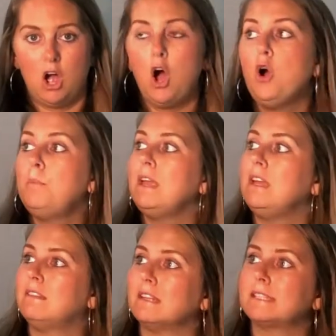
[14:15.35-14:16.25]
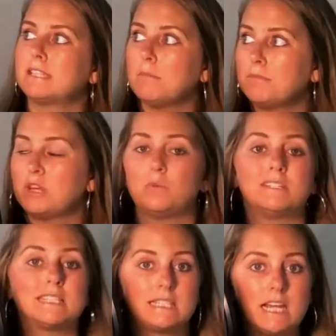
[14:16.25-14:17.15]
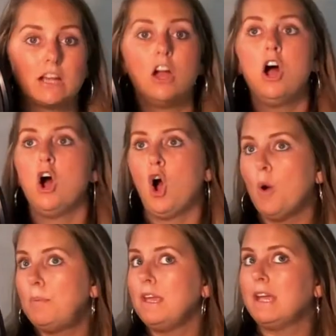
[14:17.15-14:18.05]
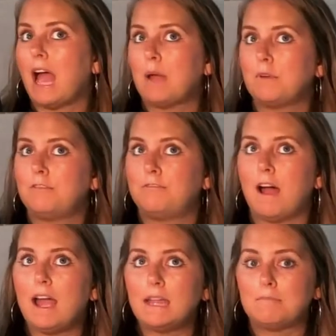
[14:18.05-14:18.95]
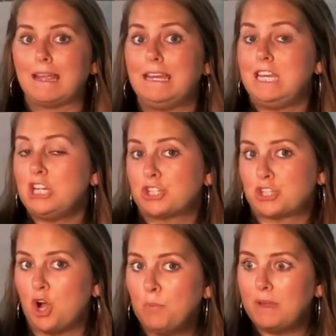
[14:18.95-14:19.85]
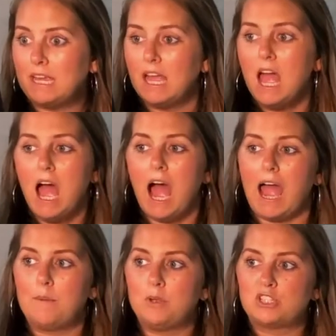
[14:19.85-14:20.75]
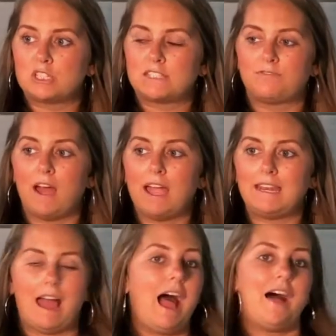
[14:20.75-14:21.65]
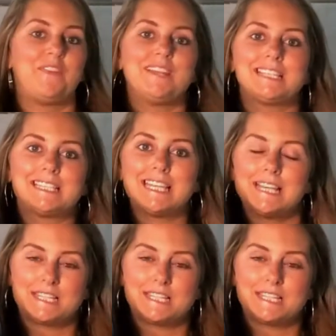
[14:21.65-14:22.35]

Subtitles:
hoping that something would stick, hoping I would find my niche, hoping I would just find, this is it.